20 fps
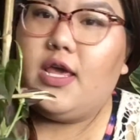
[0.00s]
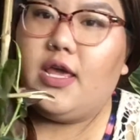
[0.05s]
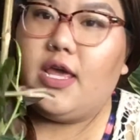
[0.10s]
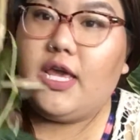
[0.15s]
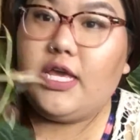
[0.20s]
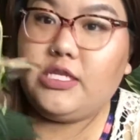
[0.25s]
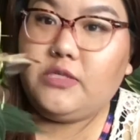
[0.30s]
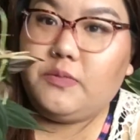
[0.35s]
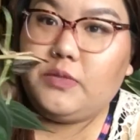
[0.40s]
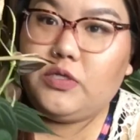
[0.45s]

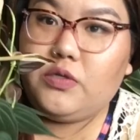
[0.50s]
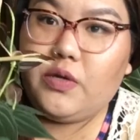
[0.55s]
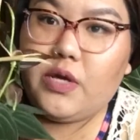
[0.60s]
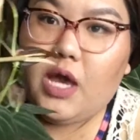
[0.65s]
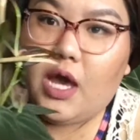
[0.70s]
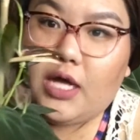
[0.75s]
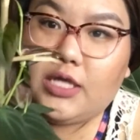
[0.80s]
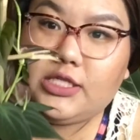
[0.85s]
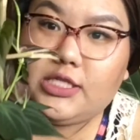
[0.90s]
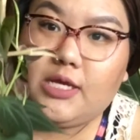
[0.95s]
He's been doing
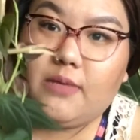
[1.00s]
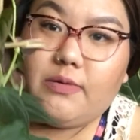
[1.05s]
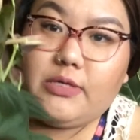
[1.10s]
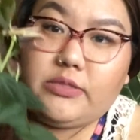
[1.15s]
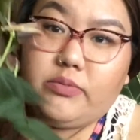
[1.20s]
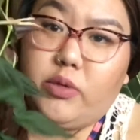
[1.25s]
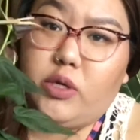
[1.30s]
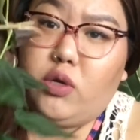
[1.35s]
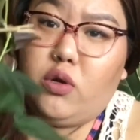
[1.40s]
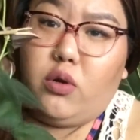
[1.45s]
awesome.
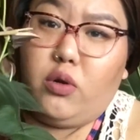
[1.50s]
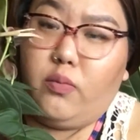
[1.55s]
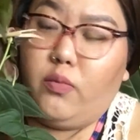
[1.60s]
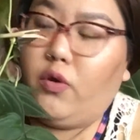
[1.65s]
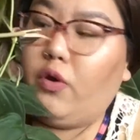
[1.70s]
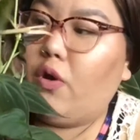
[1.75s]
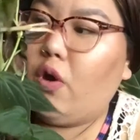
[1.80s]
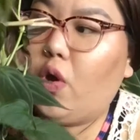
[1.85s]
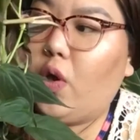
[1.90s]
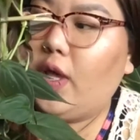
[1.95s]
He's been
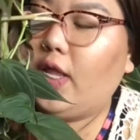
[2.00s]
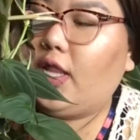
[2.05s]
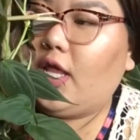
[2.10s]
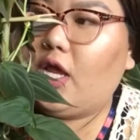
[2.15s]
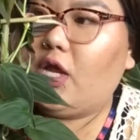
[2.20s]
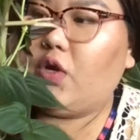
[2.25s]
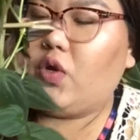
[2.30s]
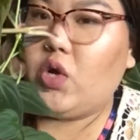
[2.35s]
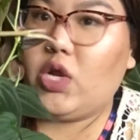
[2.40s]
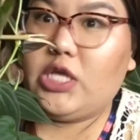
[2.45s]
growing
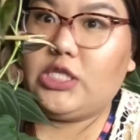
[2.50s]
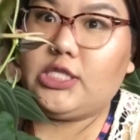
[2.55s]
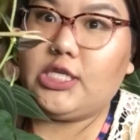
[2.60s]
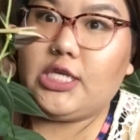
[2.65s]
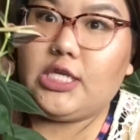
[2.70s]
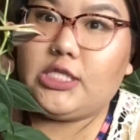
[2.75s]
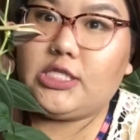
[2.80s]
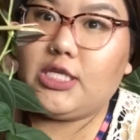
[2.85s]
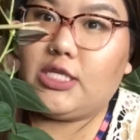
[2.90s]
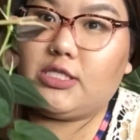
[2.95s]
like
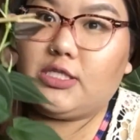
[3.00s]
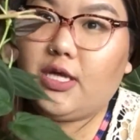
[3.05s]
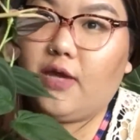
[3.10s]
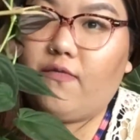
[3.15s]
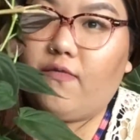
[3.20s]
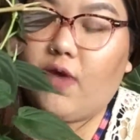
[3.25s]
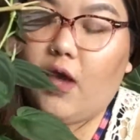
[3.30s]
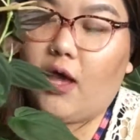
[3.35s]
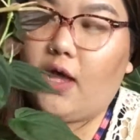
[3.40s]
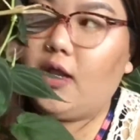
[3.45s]
crazy since
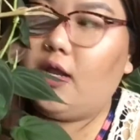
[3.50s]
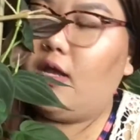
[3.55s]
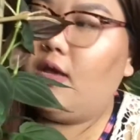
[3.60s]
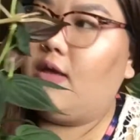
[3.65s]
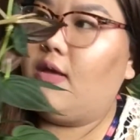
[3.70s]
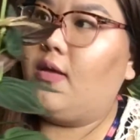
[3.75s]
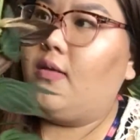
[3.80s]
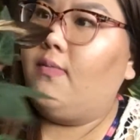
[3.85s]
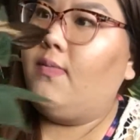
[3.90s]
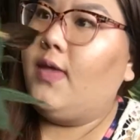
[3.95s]
I've gotten
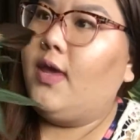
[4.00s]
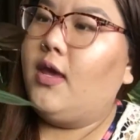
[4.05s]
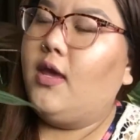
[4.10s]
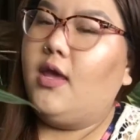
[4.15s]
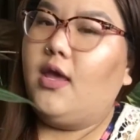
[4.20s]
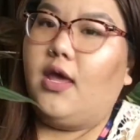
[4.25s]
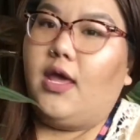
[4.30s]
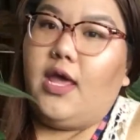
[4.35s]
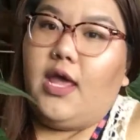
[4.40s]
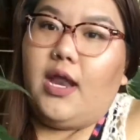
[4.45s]
him,
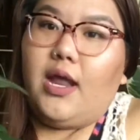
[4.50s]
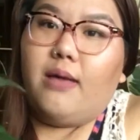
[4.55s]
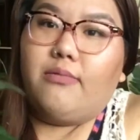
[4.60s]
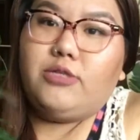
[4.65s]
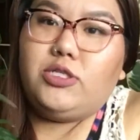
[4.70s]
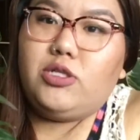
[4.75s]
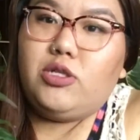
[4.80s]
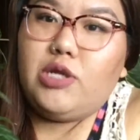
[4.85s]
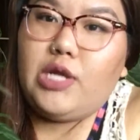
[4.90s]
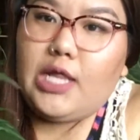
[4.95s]
and I
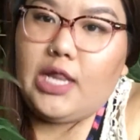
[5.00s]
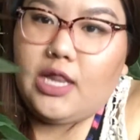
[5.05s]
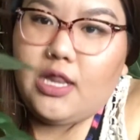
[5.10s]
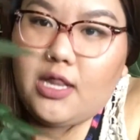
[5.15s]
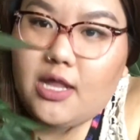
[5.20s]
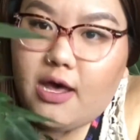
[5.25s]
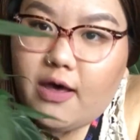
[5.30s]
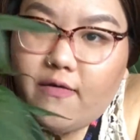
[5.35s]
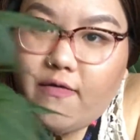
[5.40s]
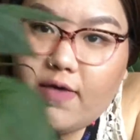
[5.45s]
absolutely
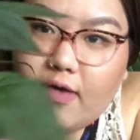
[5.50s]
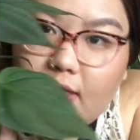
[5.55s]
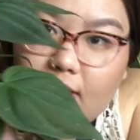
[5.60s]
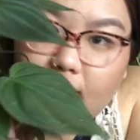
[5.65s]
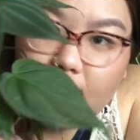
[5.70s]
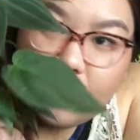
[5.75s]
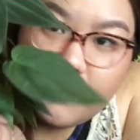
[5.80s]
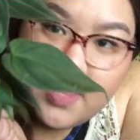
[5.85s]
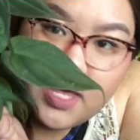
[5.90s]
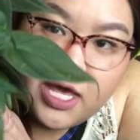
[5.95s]
love
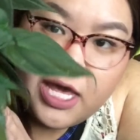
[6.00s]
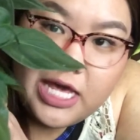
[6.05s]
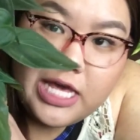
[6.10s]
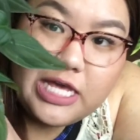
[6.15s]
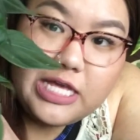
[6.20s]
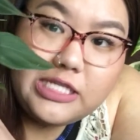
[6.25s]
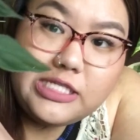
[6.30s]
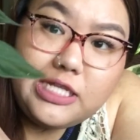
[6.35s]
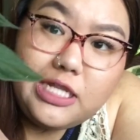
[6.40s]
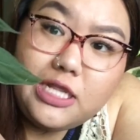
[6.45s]
him.
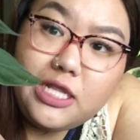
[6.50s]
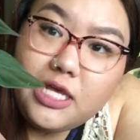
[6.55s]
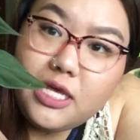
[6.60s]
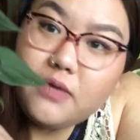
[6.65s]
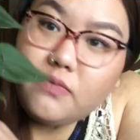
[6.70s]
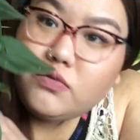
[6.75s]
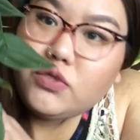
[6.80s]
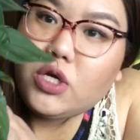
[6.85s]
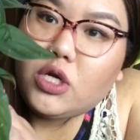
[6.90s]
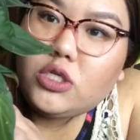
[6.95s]
His
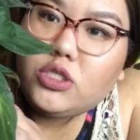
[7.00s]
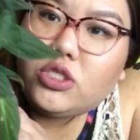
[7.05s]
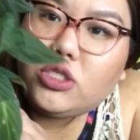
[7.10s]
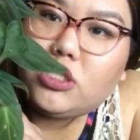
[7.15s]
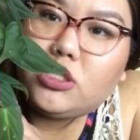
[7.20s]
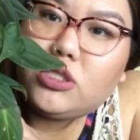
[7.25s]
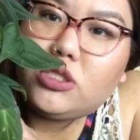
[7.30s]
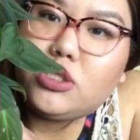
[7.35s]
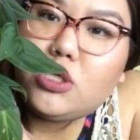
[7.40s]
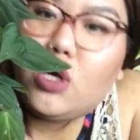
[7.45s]
leaves are
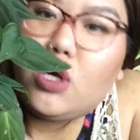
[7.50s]
just